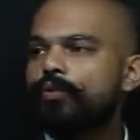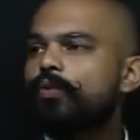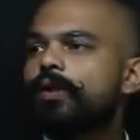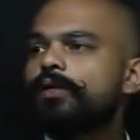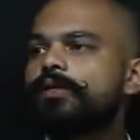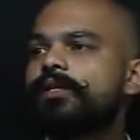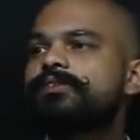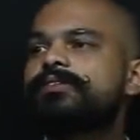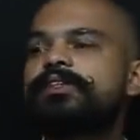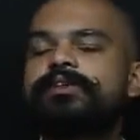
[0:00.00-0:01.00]
no one
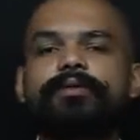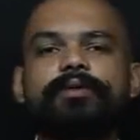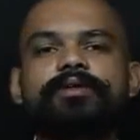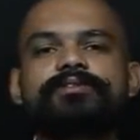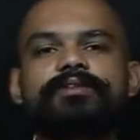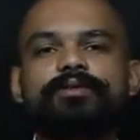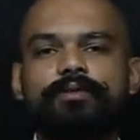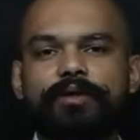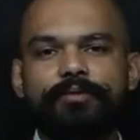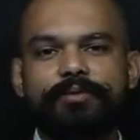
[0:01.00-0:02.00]
needs an introduction to
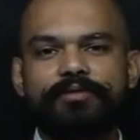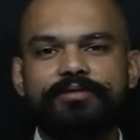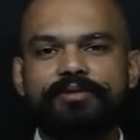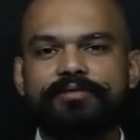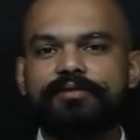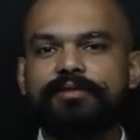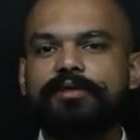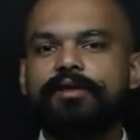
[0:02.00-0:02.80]
climate change.